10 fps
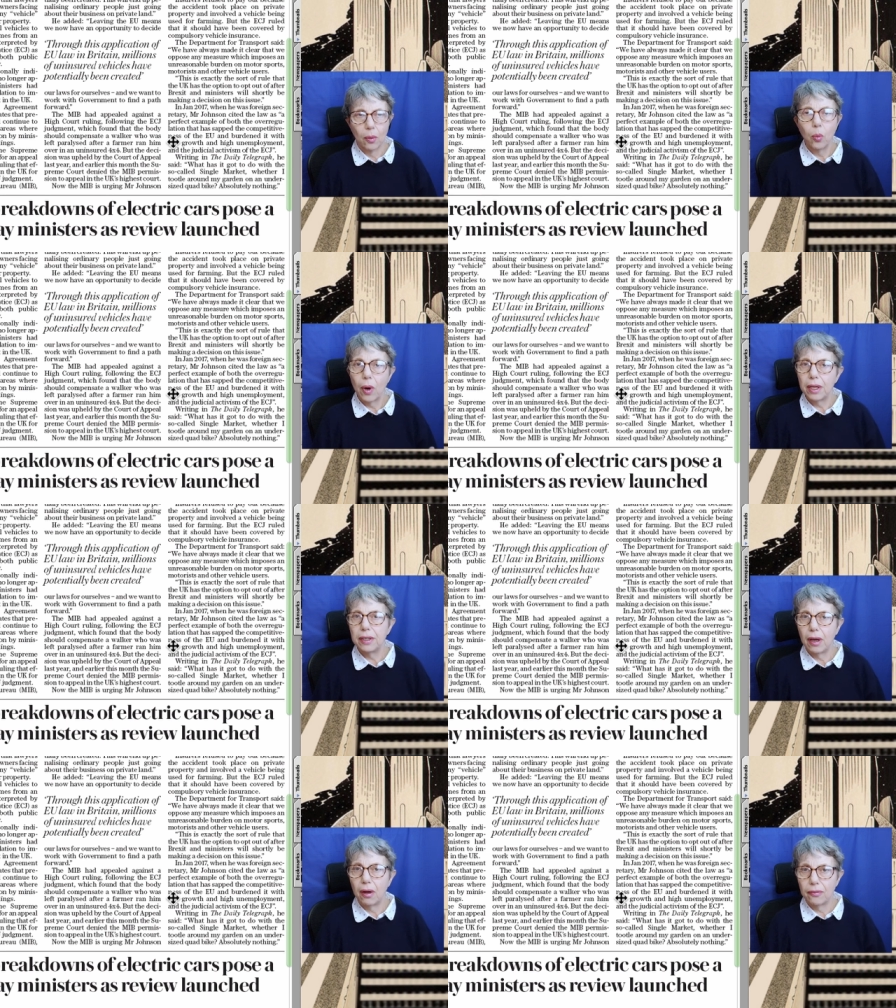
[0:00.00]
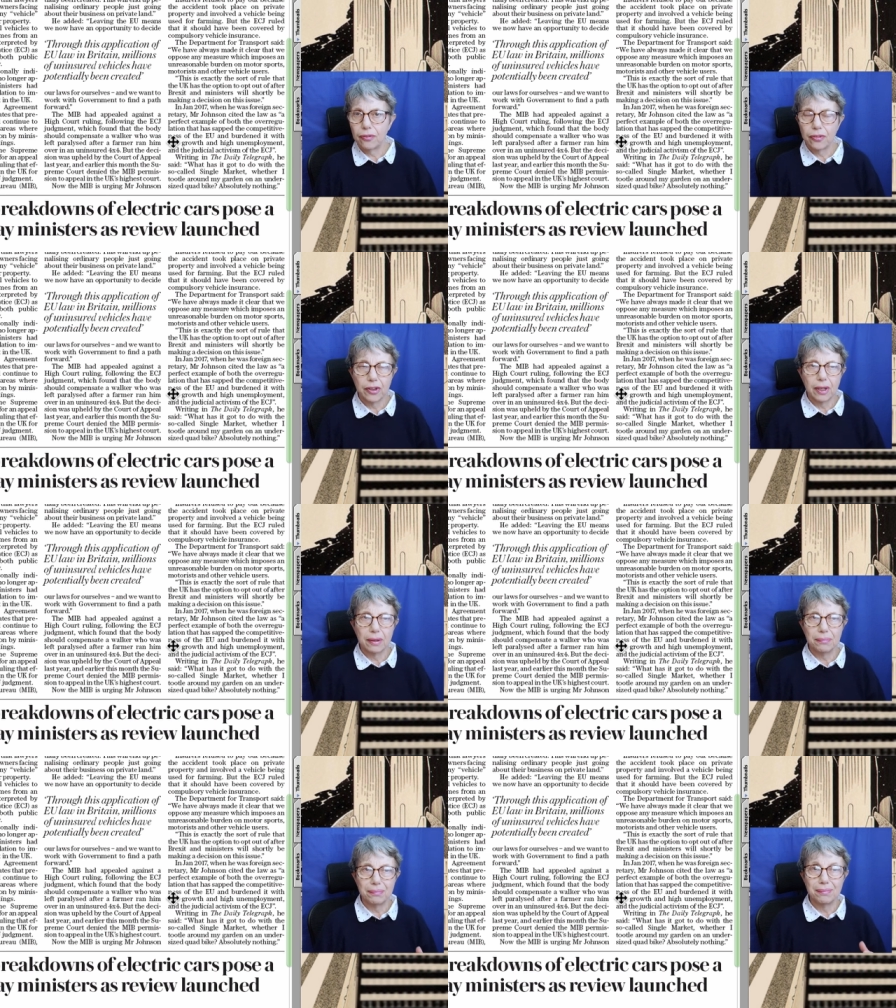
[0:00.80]
one of
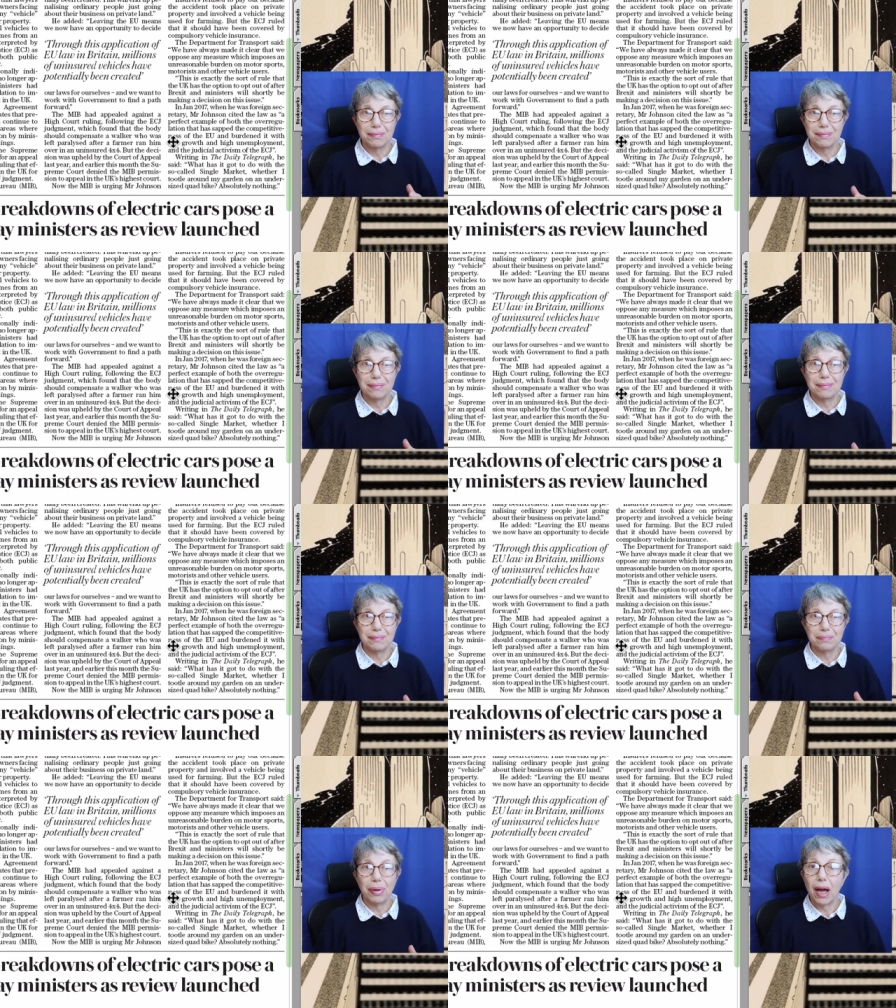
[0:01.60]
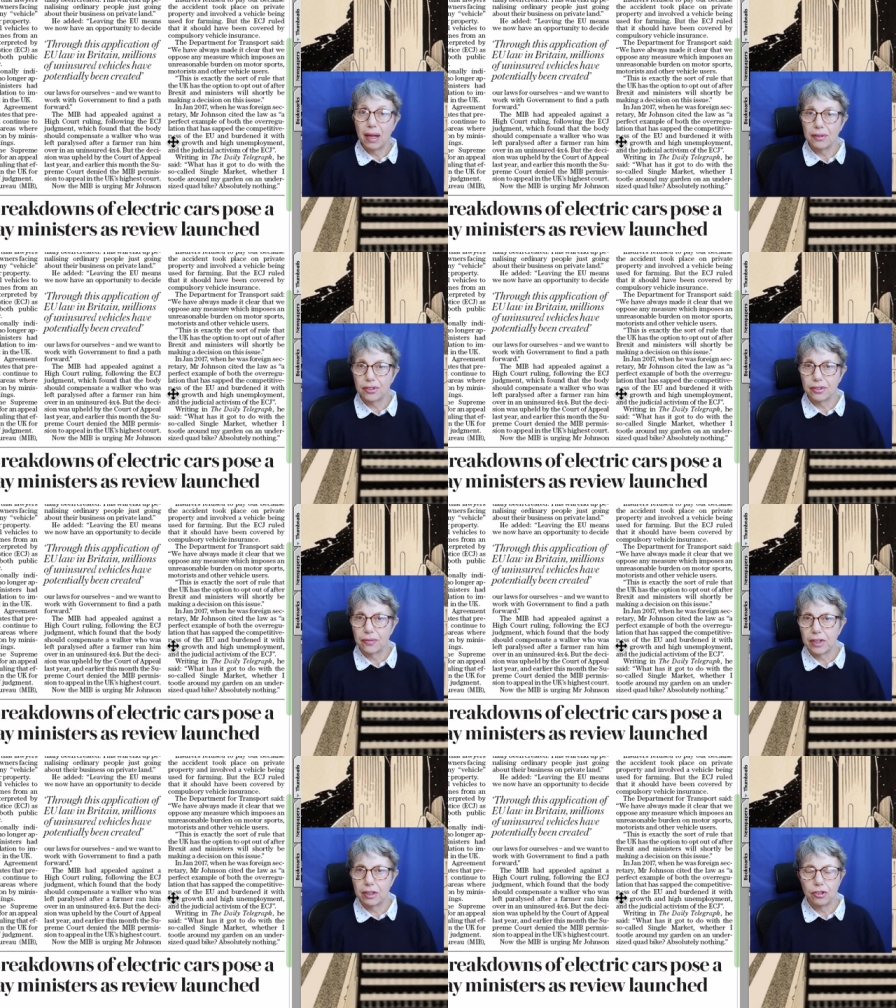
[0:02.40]
the parts
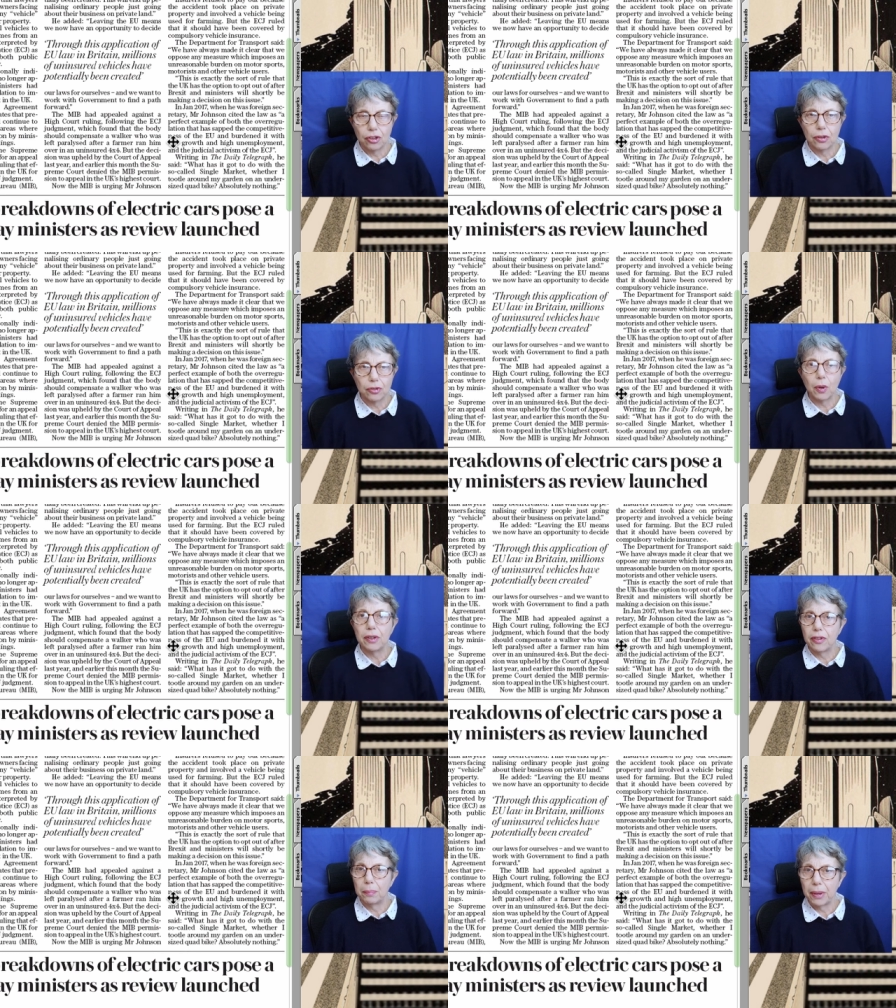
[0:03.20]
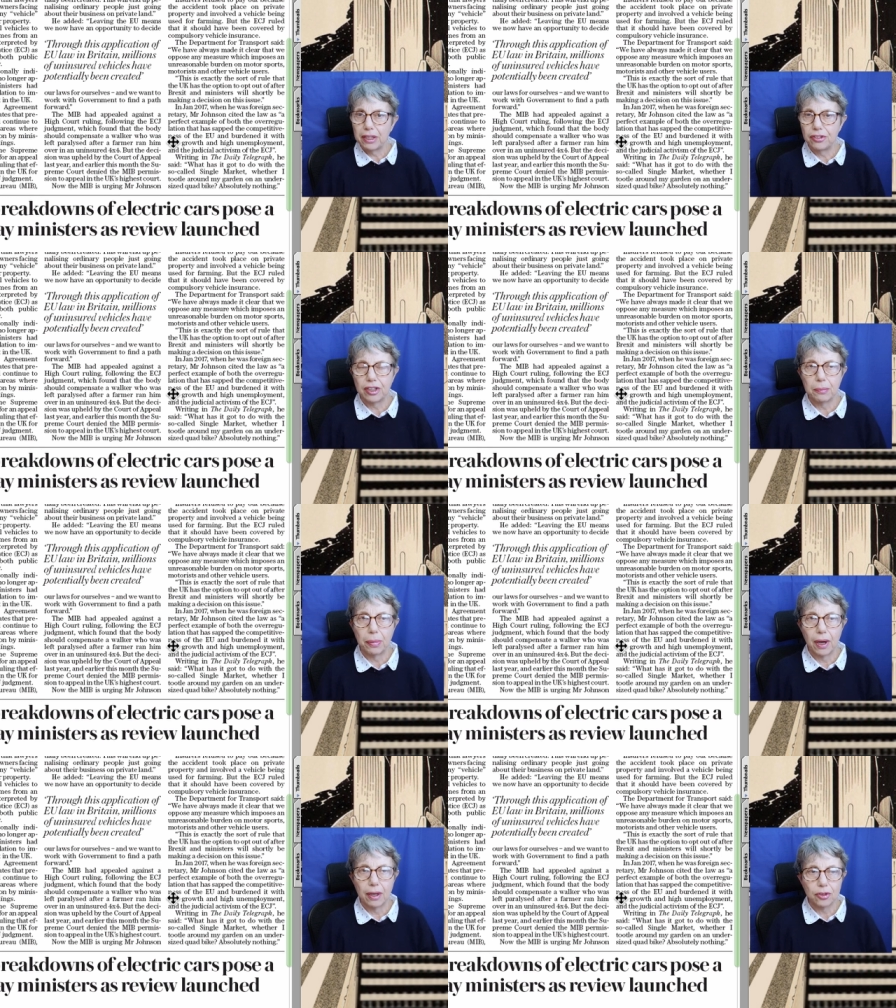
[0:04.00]
of the insurance, one of the
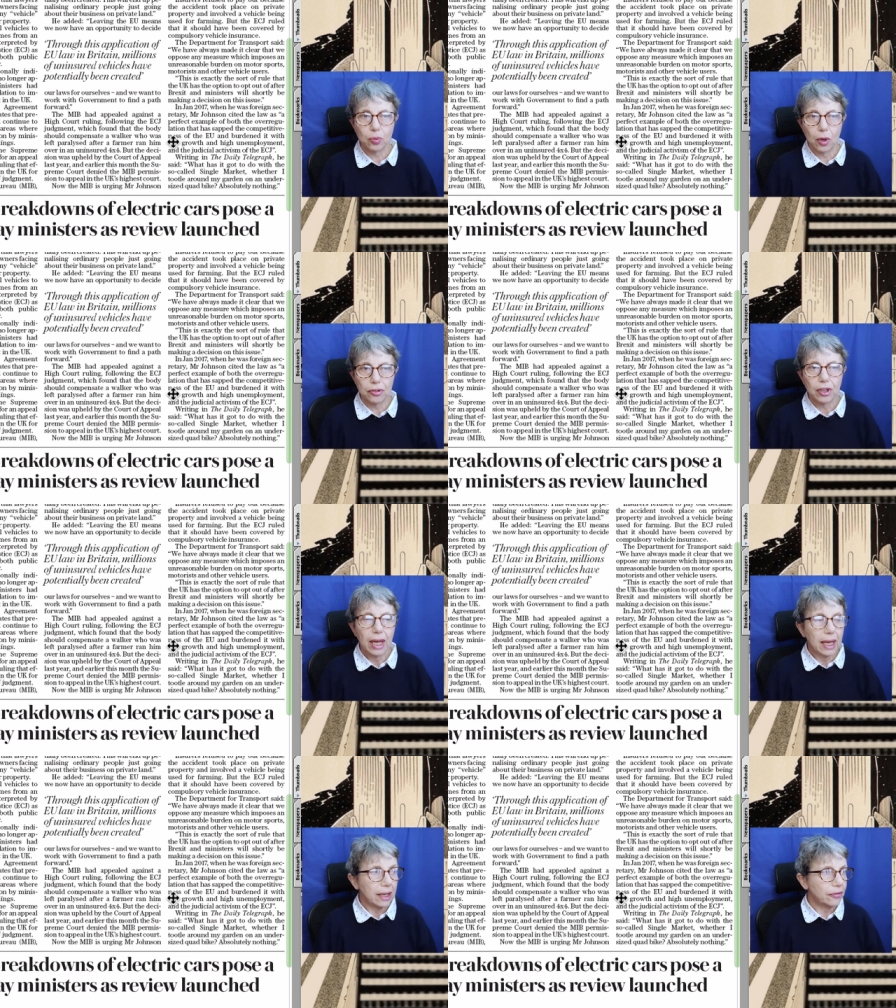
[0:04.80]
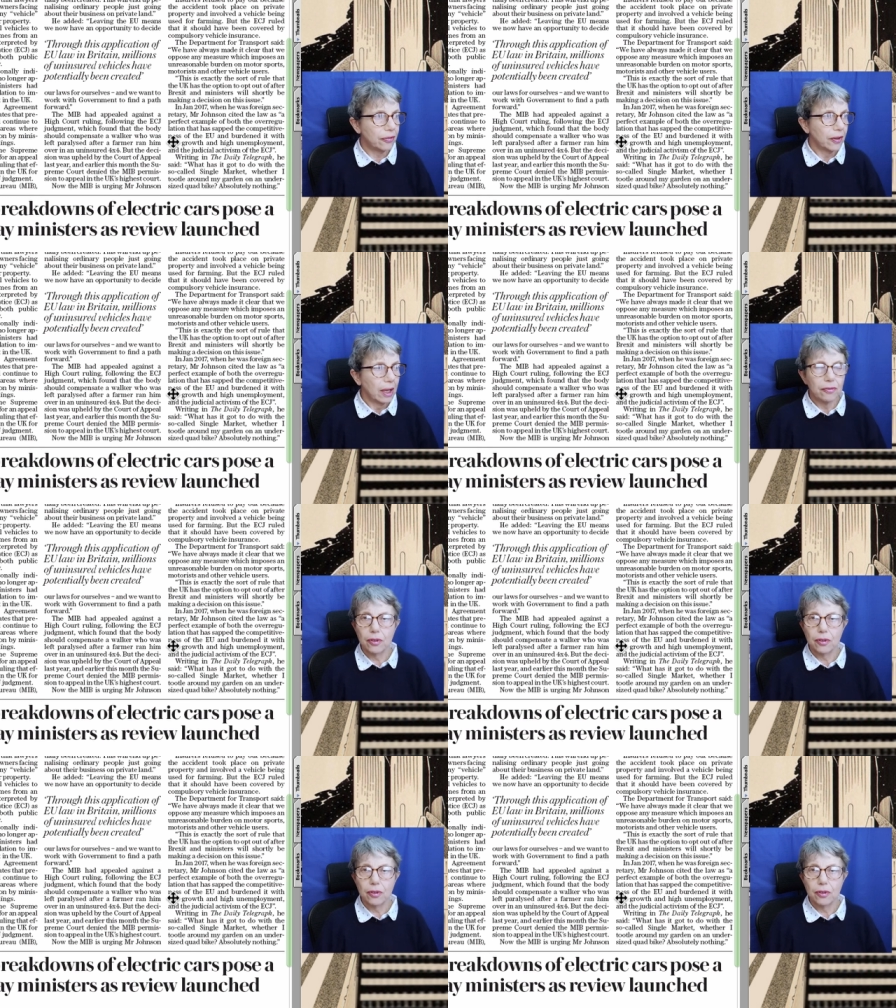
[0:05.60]
basic parts was if,